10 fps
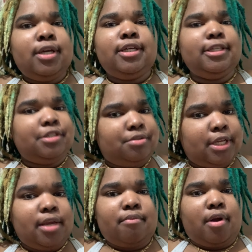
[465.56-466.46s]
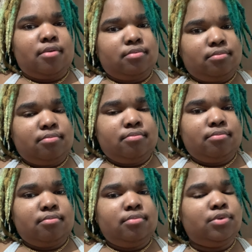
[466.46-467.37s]
you just did it wrong.
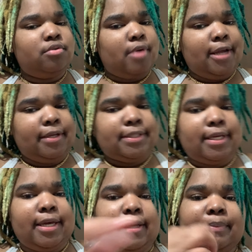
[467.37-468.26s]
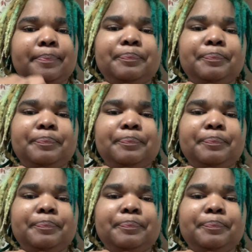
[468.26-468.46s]
Do it right next time.